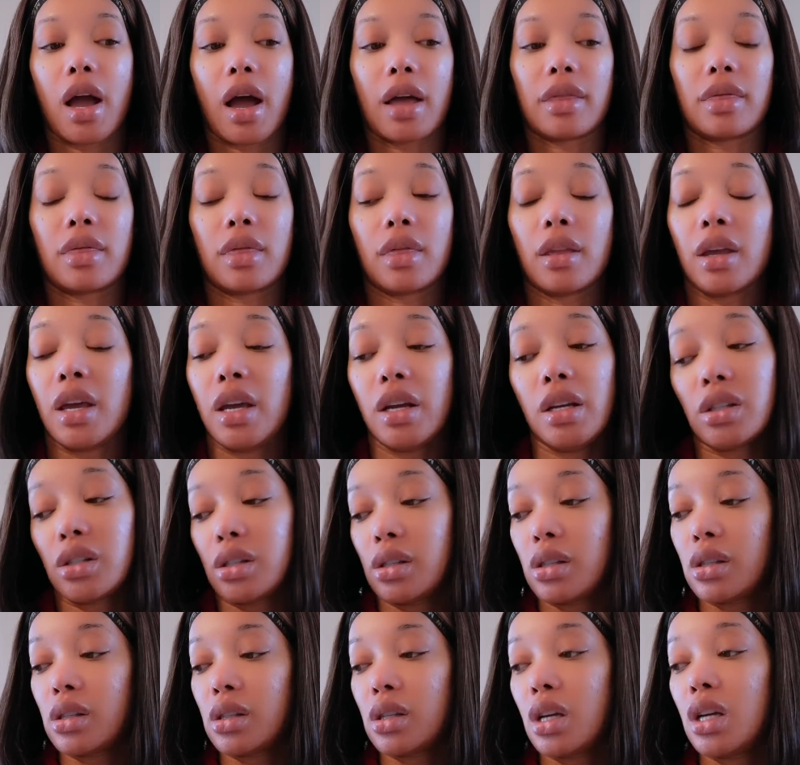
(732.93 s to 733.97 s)
I, he's
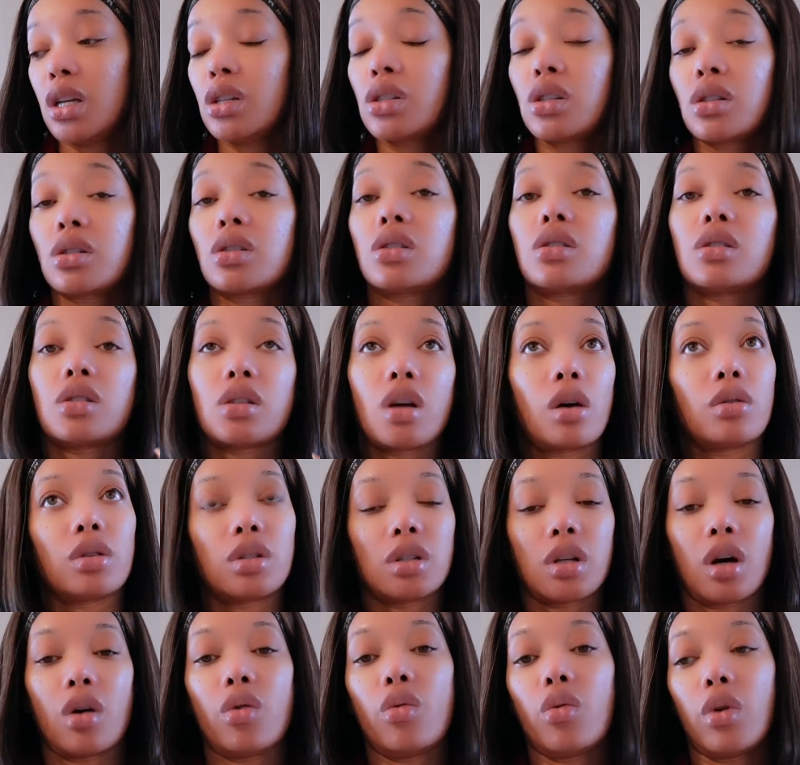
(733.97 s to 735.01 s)
just he's just so
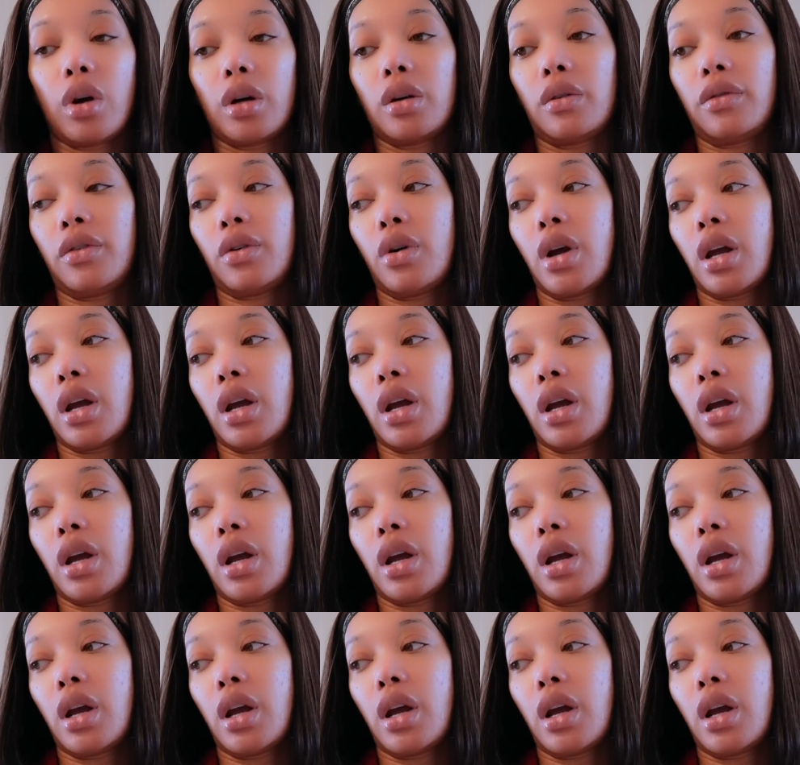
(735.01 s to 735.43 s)
so wonderful,